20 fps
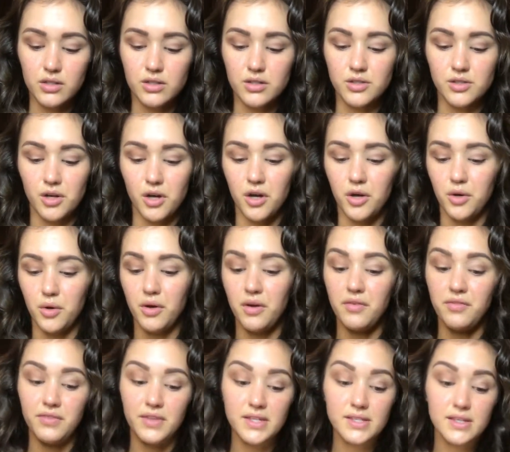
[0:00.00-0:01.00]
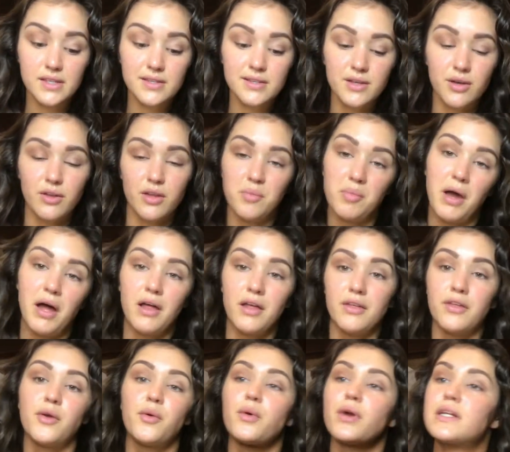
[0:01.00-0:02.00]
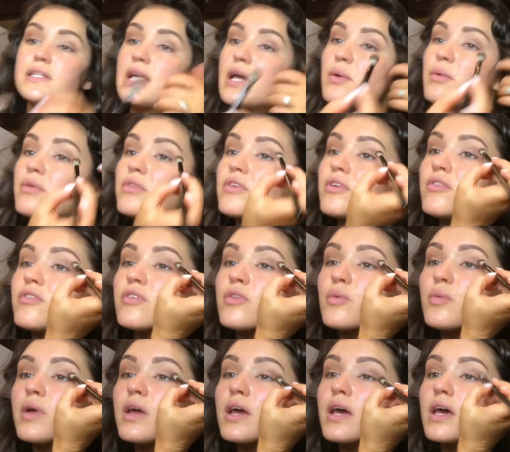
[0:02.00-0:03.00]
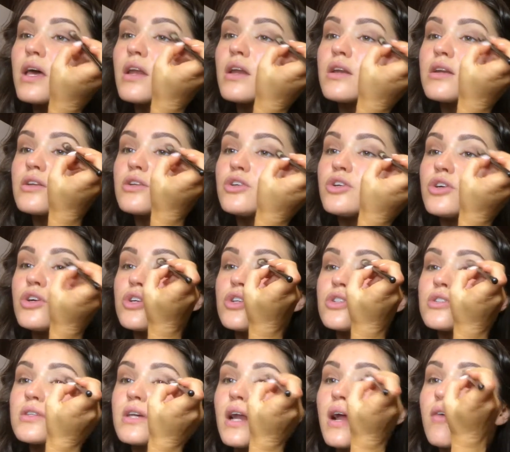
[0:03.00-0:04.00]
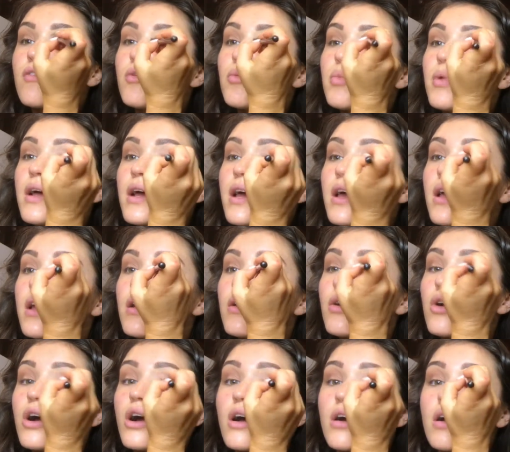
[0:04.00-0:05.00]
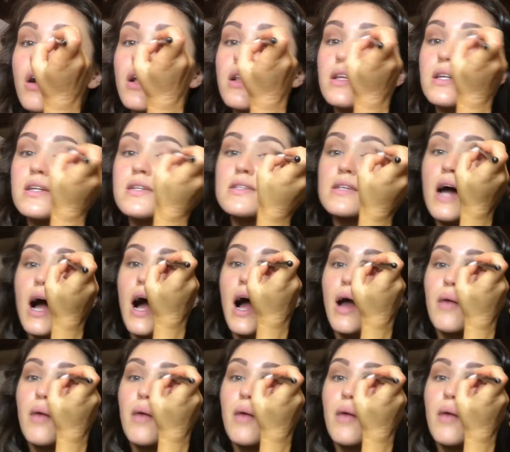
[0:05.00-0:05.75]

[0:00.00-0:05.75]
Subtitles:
So if this is the only palette that you want to take with you for the weekend, you're just gonna have to plan, or at least